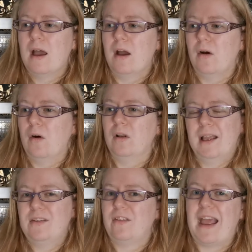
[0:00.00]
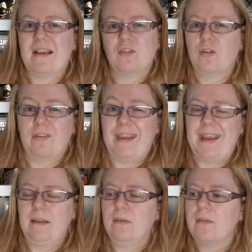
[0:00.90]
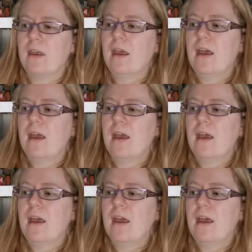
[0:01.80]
like just extra scenes.